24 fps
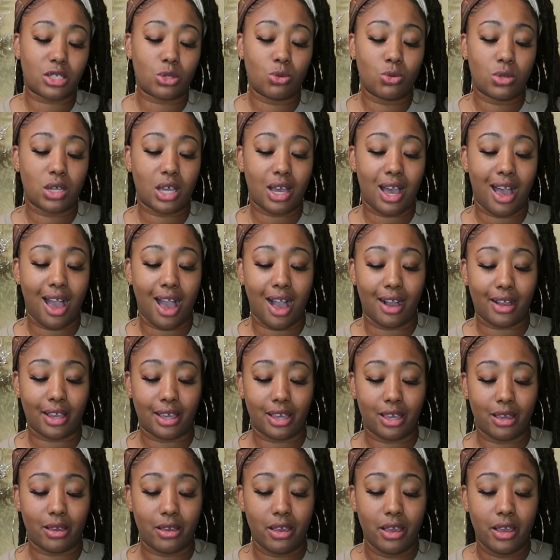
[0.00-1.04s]
too
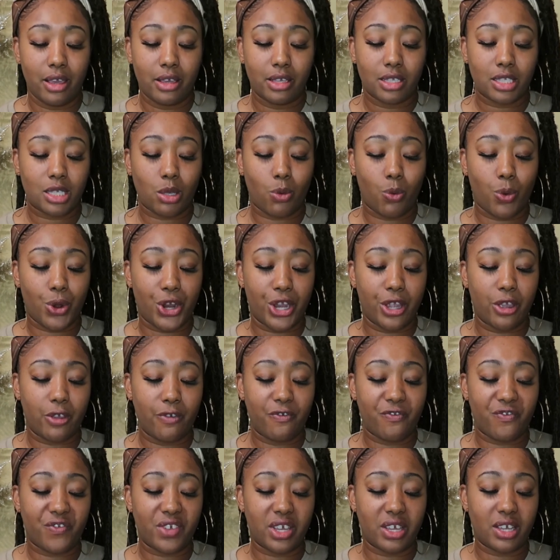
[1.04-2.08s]
cocky to where you
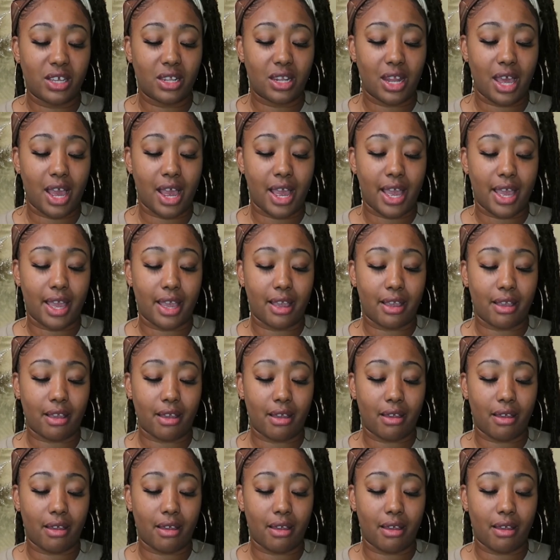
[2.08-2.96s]
feel like